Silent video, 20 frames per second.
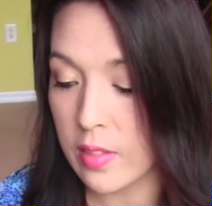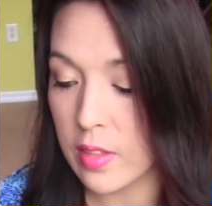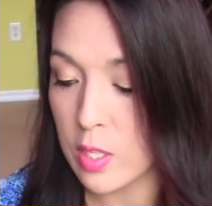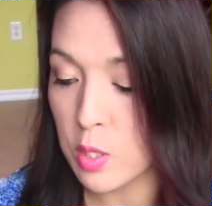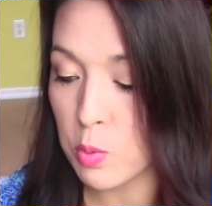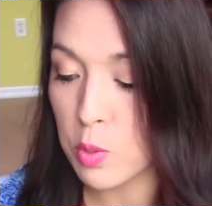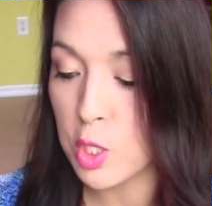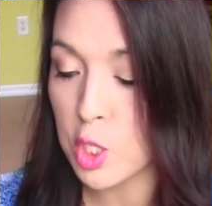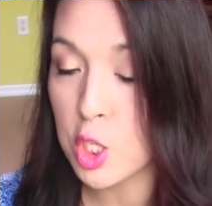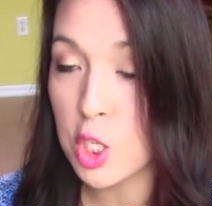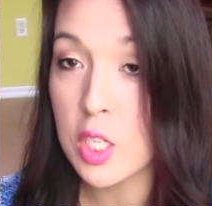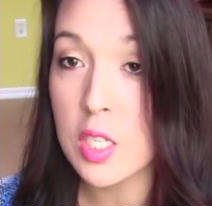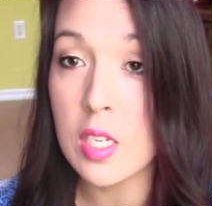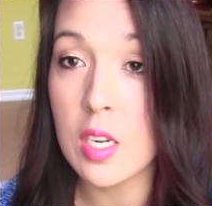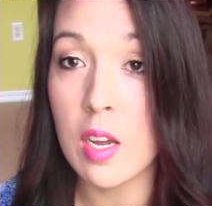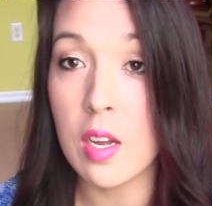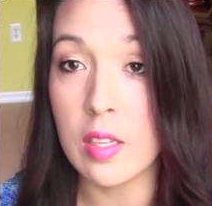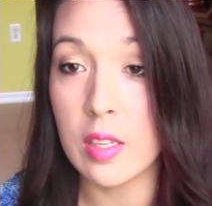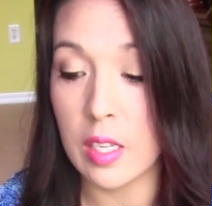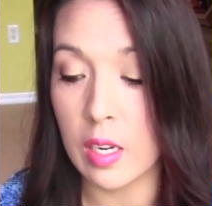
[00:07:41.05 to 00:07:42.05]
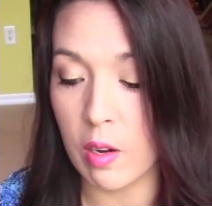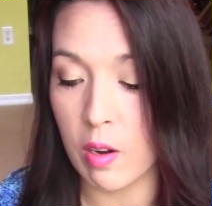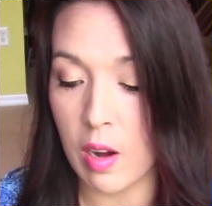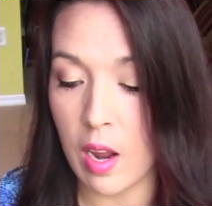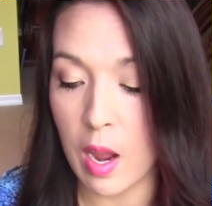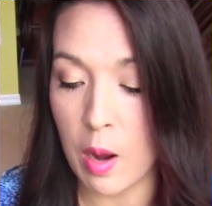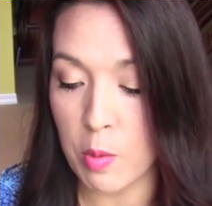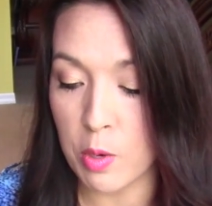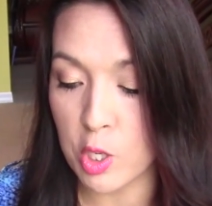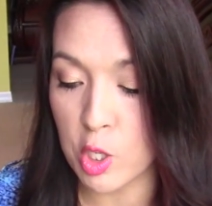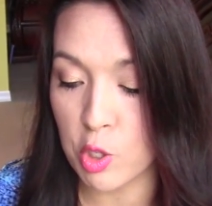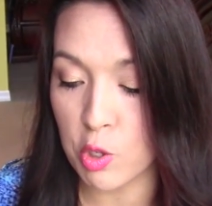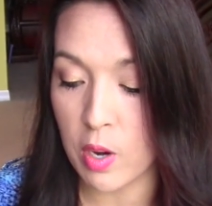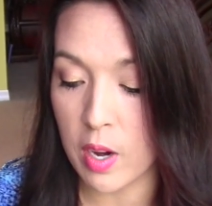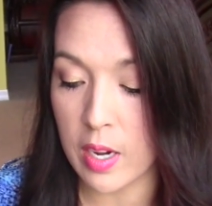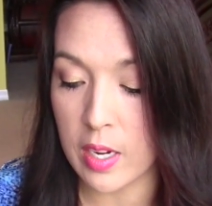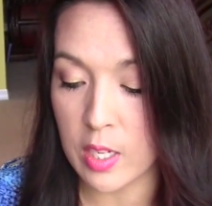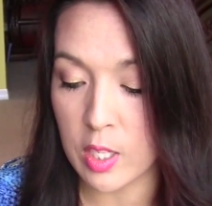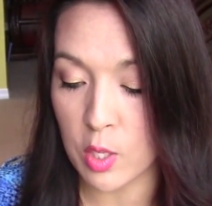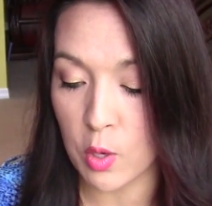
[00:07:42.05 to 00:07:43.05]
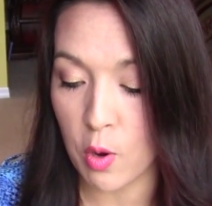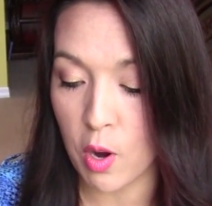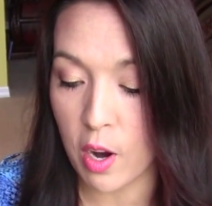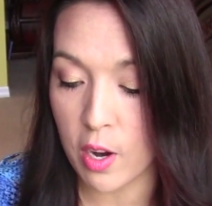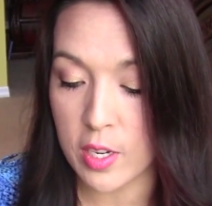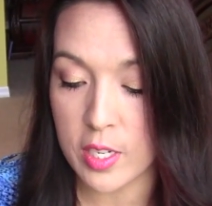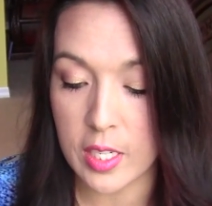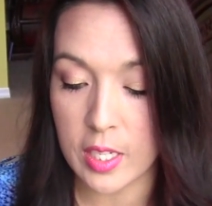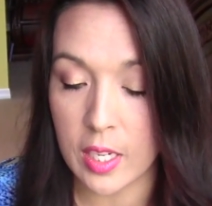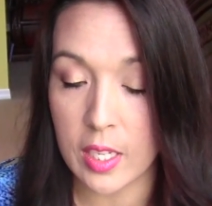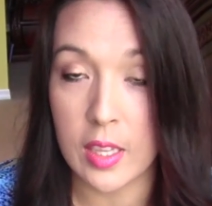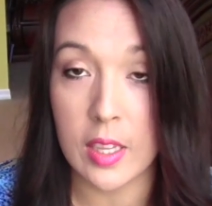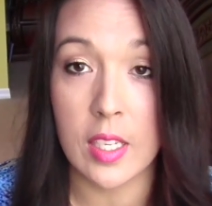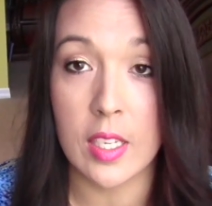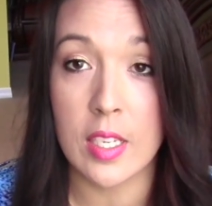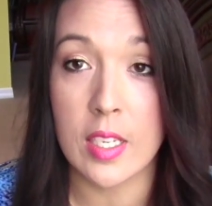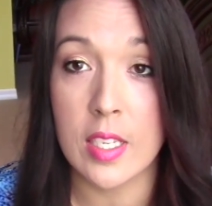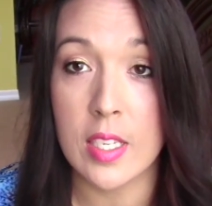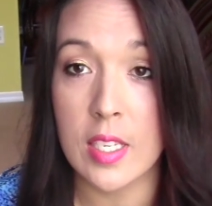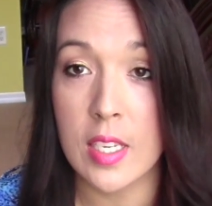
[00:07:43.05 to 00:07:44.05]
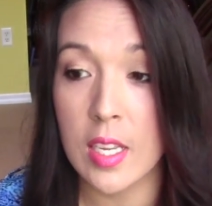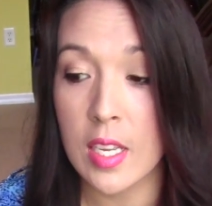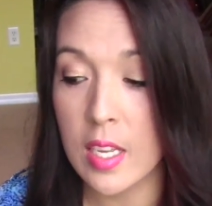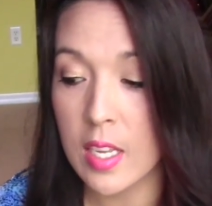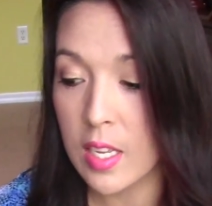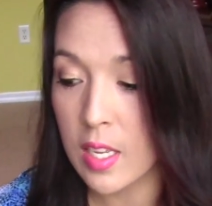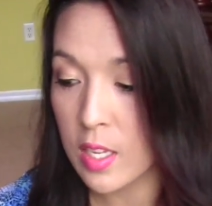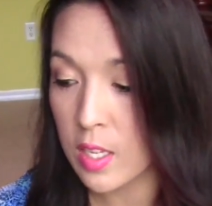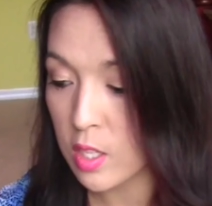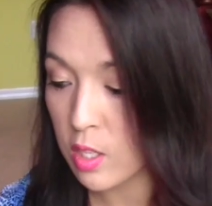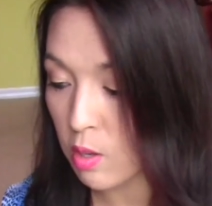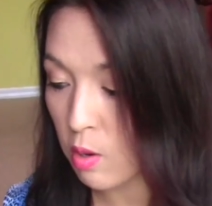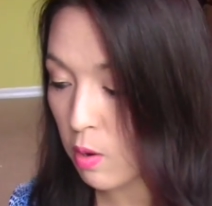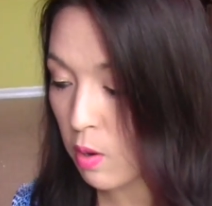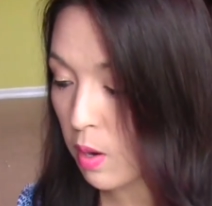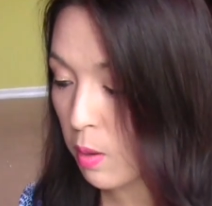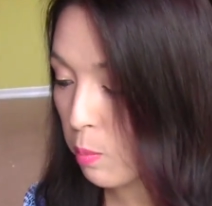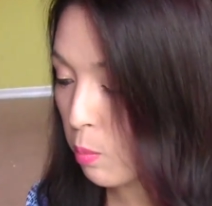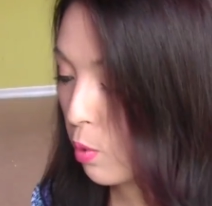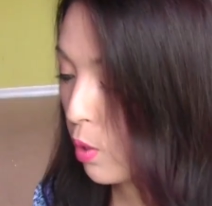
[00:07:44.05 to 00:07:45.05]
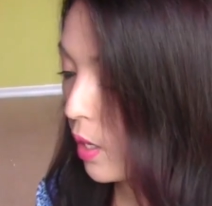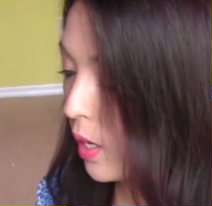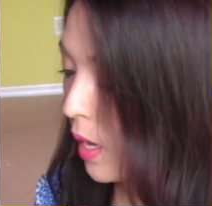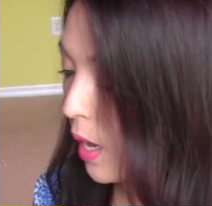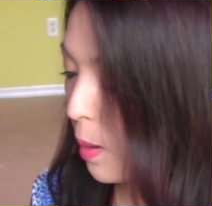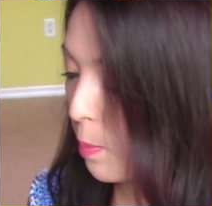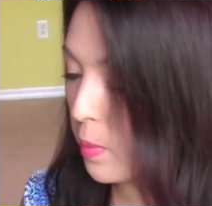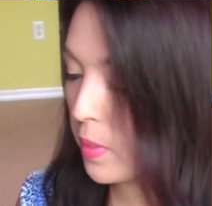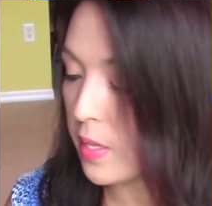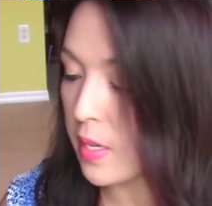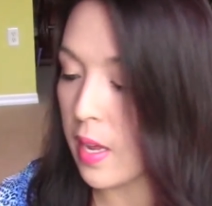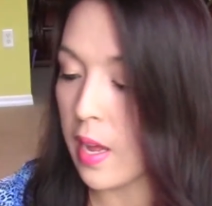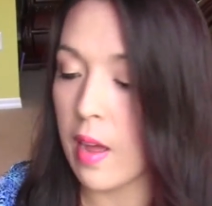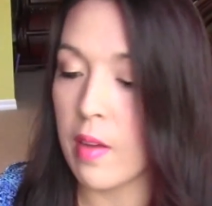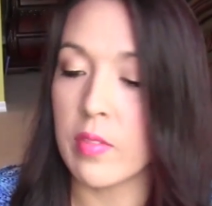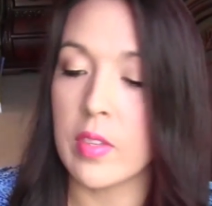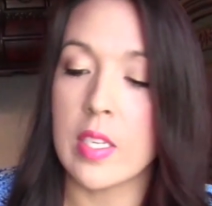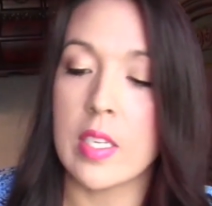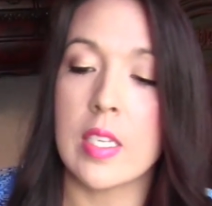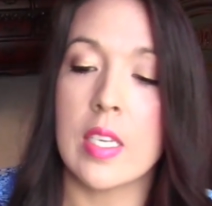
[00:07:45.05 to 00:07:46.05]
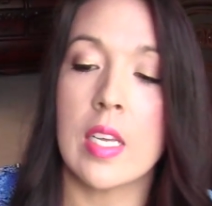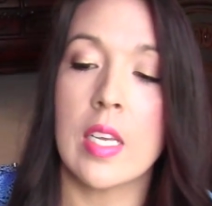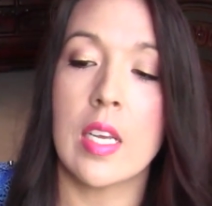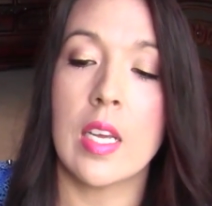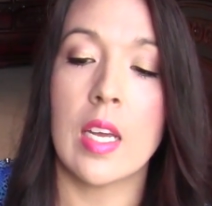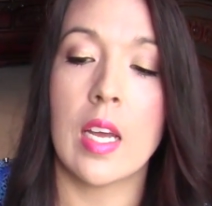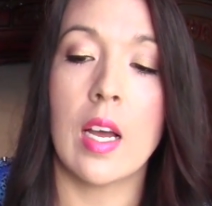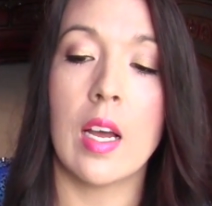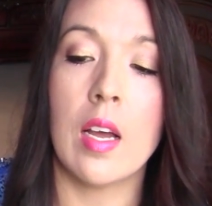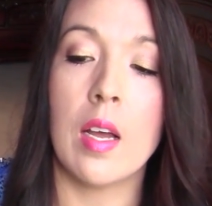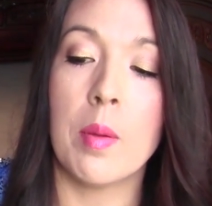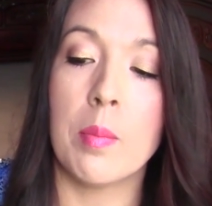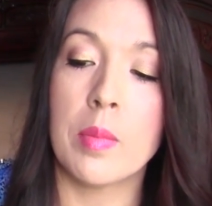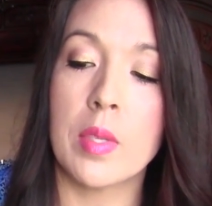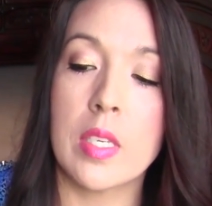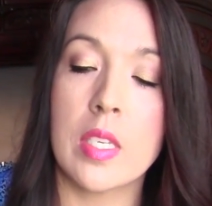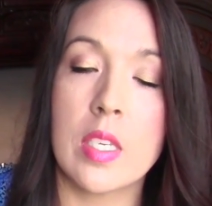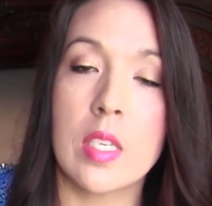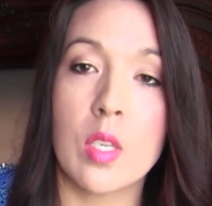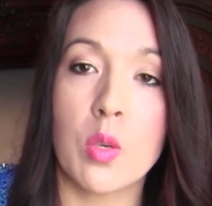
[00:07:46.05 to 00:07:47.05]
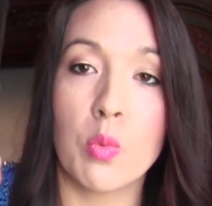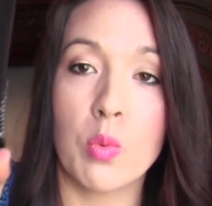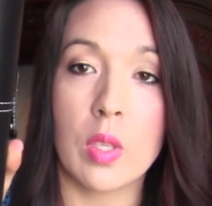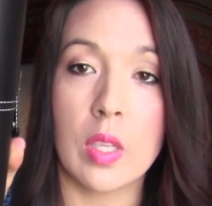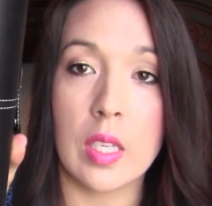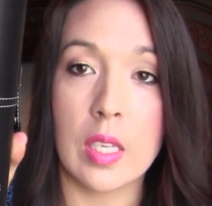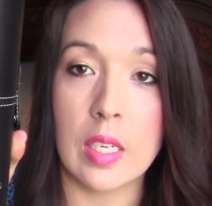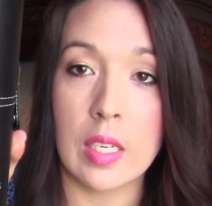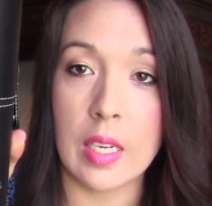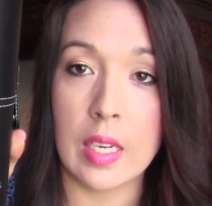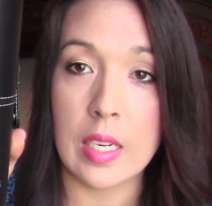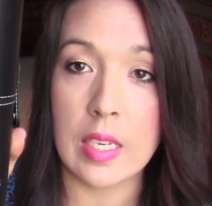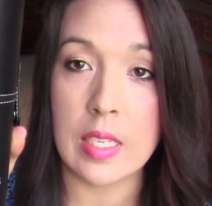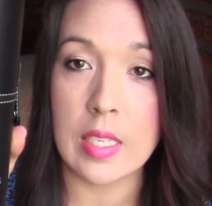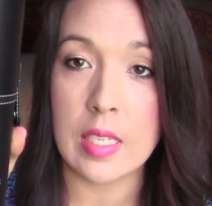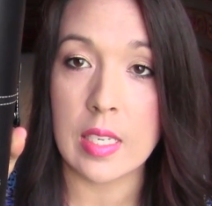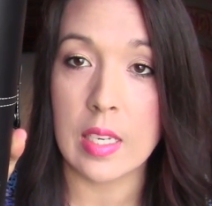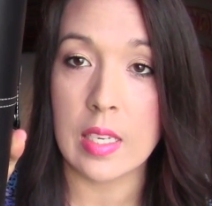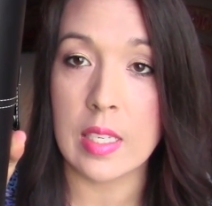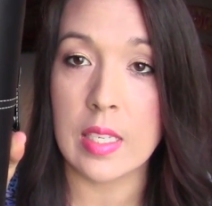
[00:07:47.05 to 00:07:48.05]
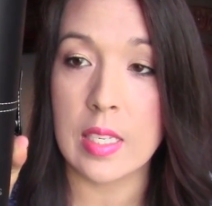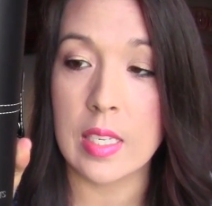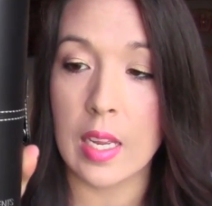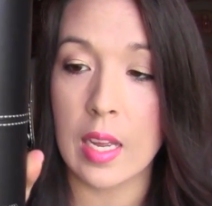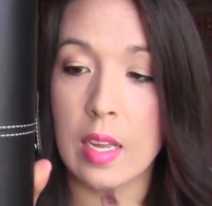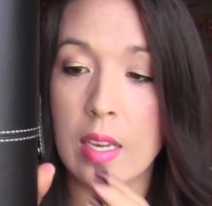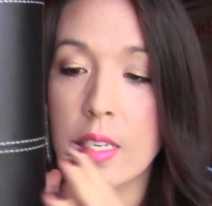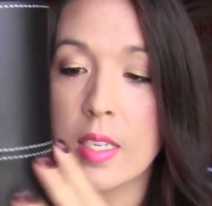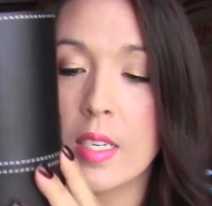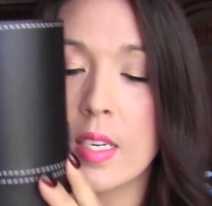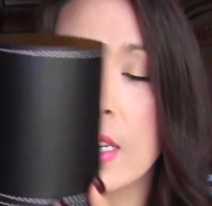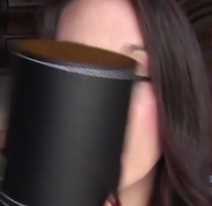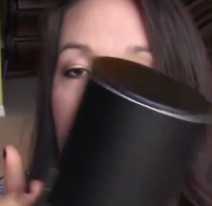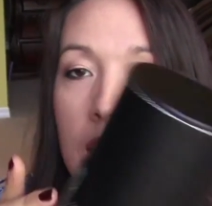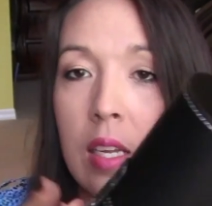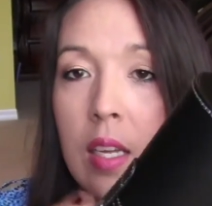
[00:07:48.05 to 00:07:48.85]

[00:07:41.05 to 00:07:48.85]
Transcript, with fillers: This was just on there. I was trying so hard to get this, so I'm pretty happy to have this. This is a really nice set.